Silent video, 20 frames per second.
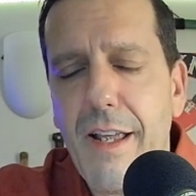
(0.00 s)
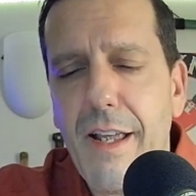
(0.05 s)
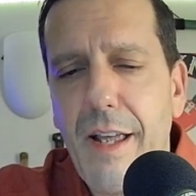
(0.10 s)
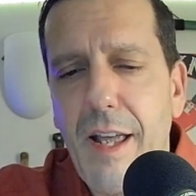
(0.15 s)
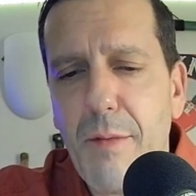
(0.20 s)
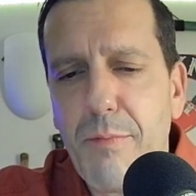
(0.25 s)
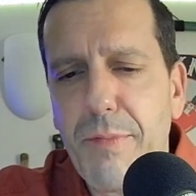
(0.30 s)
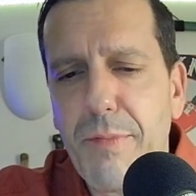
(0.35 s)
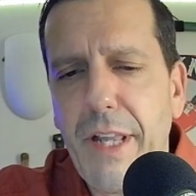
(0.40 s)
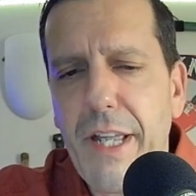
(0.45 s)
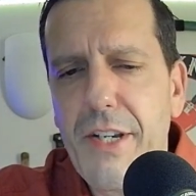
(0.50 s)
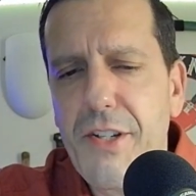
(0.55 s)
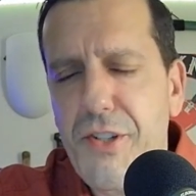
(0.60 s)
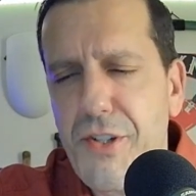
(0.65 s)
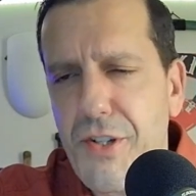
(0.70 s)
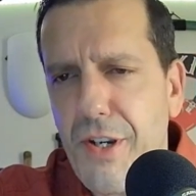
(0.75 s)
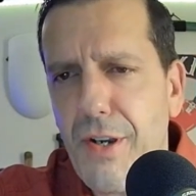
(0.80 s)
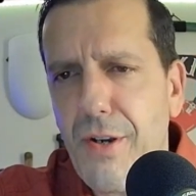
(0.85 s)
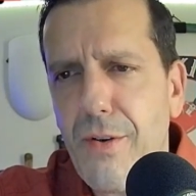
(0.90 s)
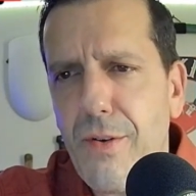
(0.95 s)
at Blade
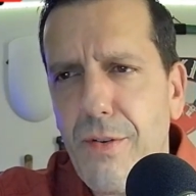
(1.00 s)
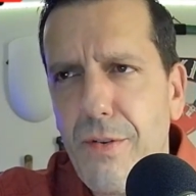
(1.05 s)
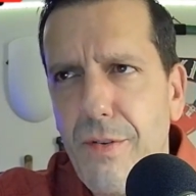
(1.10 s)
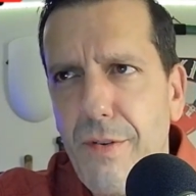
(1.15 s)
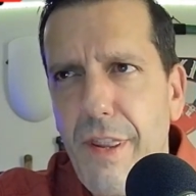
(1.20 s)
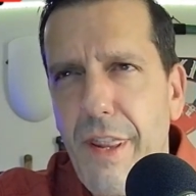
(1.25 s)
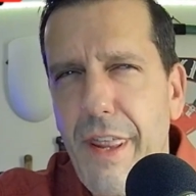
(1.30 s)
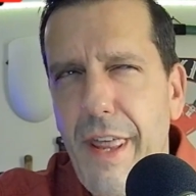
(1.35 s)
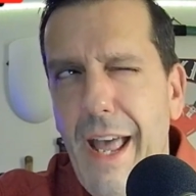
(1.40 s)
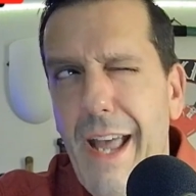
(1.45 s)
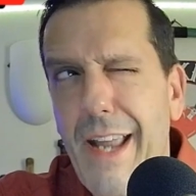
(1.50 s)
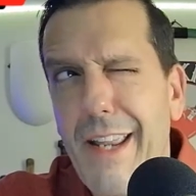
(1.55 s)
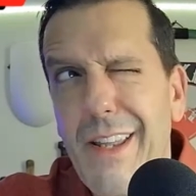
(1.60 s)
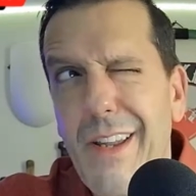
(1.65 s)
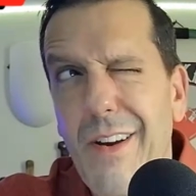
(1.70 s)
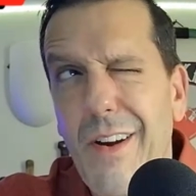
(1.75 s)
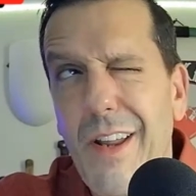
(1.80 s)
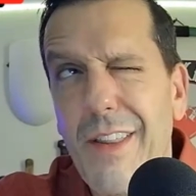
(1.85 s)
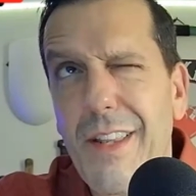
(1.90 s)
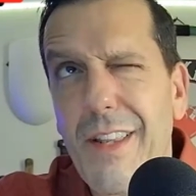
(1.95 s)
Show that
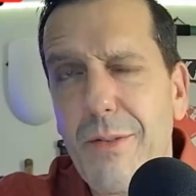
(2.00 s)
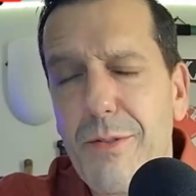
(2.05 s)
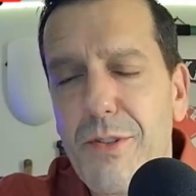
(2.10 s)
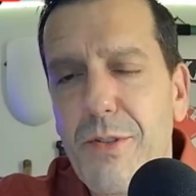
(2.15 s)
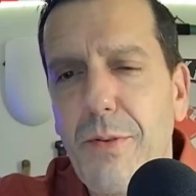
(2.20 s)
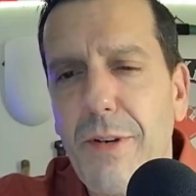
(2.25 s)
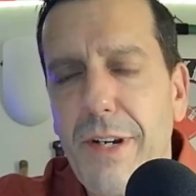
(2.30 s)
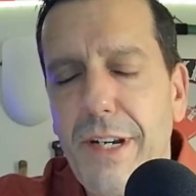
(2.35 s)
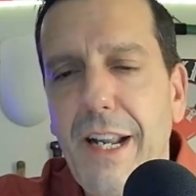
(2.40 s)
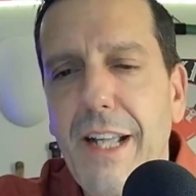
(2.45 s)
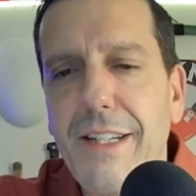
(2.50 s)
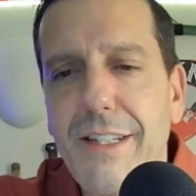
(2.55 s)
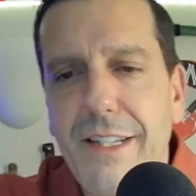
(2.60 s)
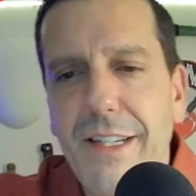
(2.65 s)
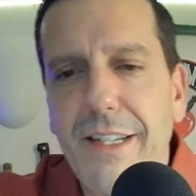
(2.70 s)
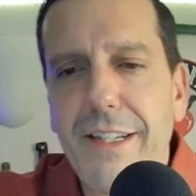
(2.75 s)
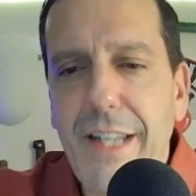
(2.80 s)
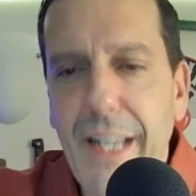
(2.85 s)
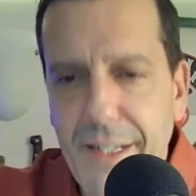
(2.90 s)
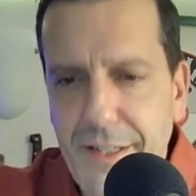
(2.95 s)
year. I think it was
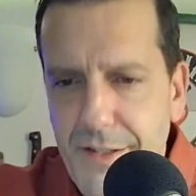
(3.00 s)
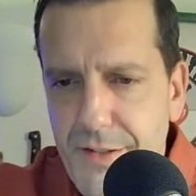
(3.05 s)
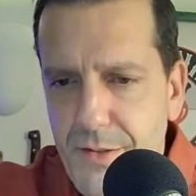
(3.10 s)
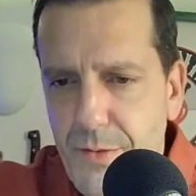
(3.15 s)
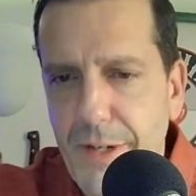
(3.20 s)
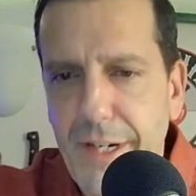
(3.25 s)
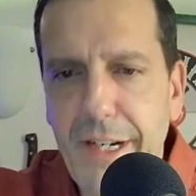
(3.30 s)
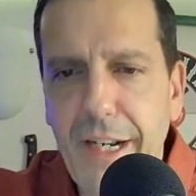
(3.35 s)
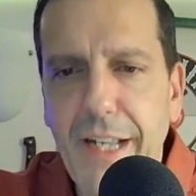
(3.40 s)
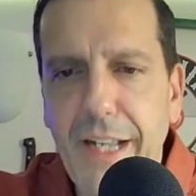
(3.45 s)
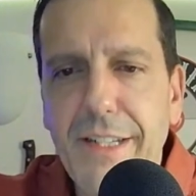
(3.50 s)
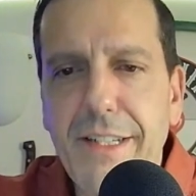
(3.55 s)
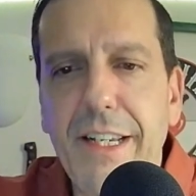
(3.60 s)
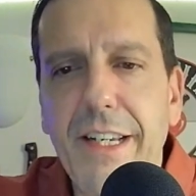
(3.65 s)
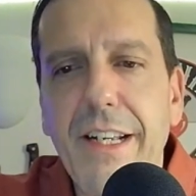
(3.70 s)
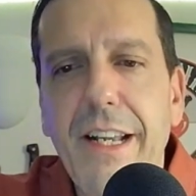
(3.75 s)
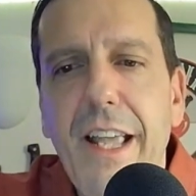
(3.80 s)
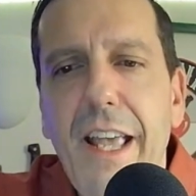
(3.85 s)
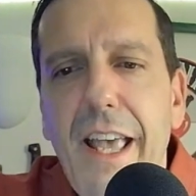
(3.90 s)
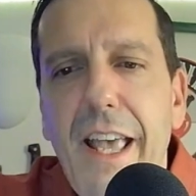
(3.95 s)
2019. Yes,
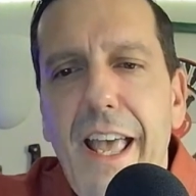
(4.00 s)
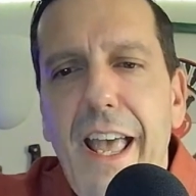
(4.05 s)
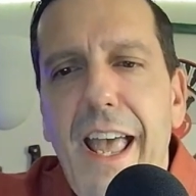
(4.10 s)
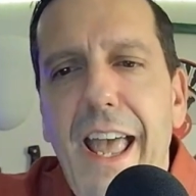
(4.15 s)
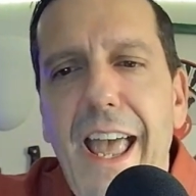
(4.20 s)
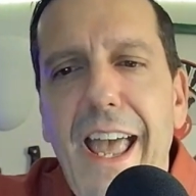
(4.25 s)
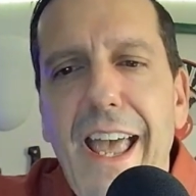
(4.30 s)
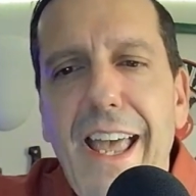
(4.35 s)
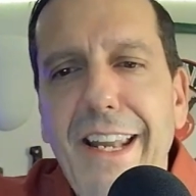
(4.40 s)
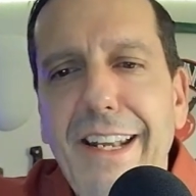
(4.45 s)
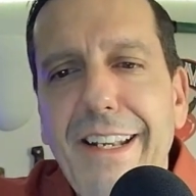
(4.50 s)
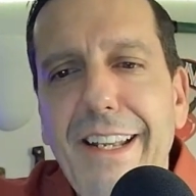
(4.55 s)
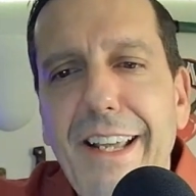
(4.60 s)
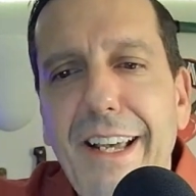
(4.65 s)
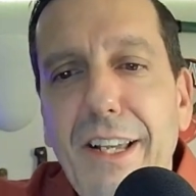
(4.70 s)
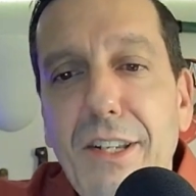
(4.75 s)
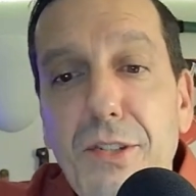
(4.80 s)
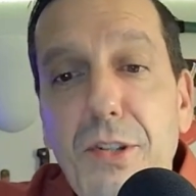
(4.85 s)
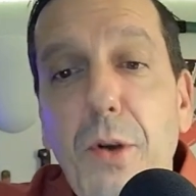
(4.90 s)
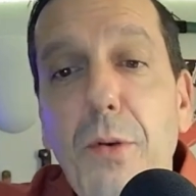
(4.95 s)
2019. And
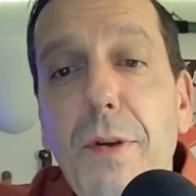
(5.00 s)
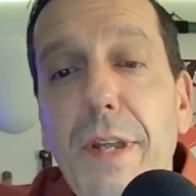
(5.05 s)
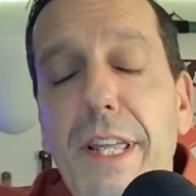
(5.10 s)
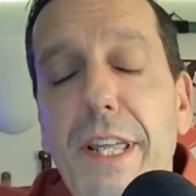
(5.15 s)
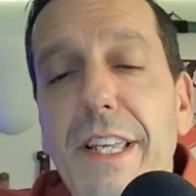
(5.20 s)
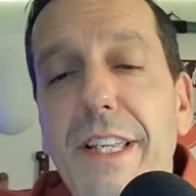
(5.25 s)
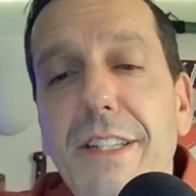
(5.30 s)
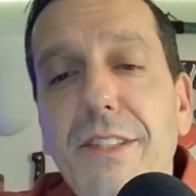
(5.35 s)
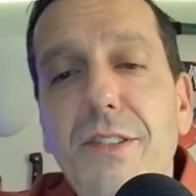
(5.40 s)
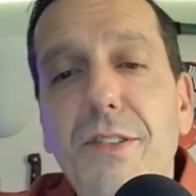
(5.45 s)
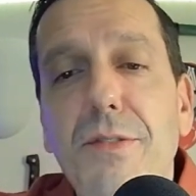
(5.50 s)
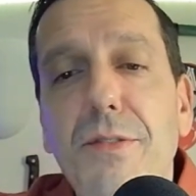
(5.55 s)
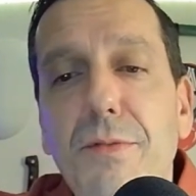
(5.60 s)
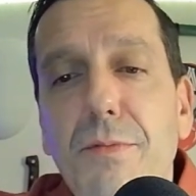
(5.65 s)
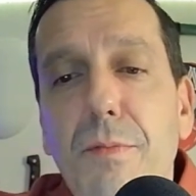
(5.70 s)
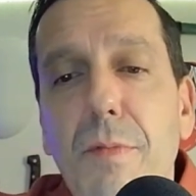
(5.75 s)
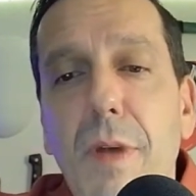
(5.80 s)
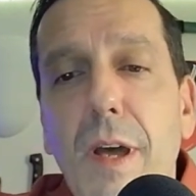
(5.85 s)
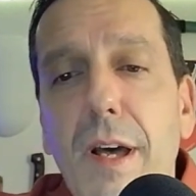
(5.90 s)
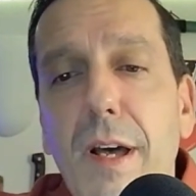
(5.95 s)
uh, so he's
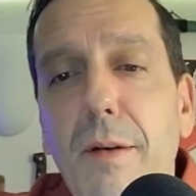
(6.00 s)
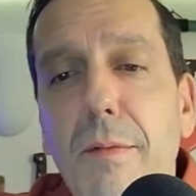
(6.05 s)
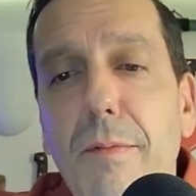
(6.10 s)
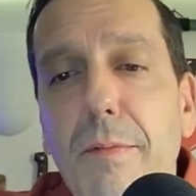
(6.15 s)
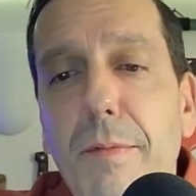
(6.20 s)
uh,